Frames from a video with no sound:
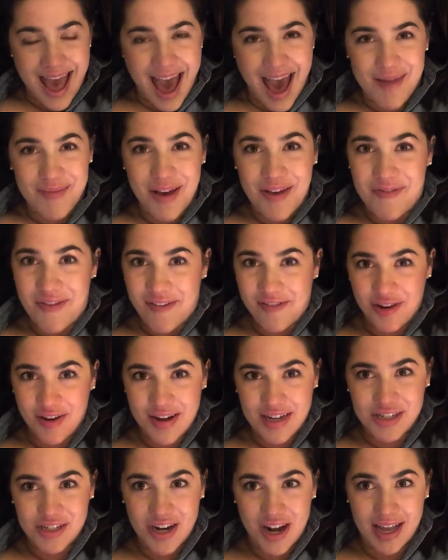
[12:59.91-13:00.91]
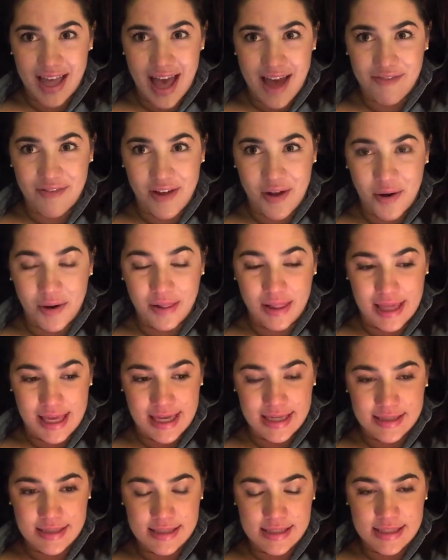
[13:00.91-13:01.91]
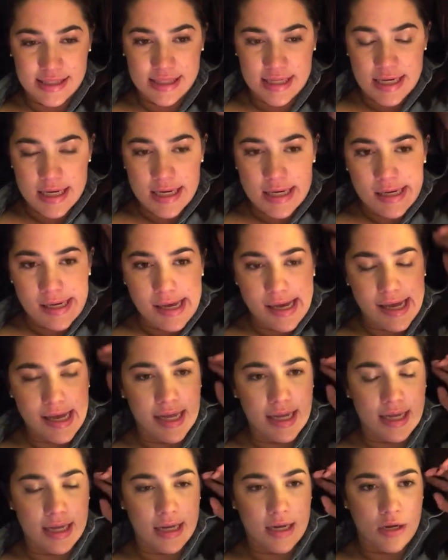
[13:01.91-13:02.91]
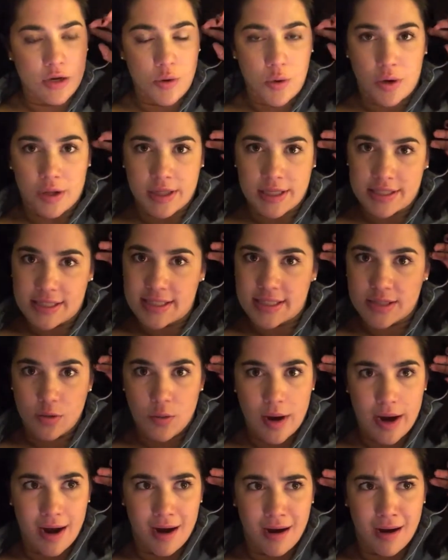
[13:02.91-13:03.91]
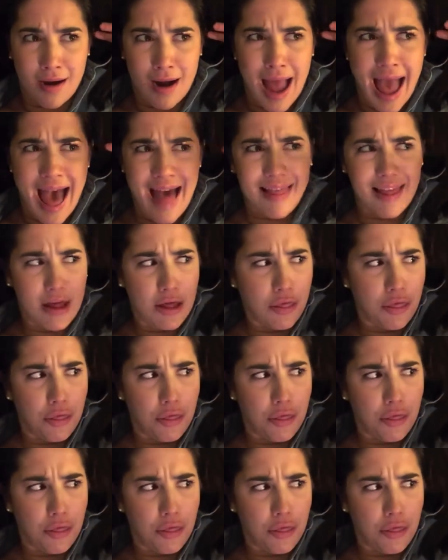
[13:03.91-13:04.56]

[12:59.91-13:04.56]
at my favorite restaurant, Cafe Orleans in New Orleans Square at like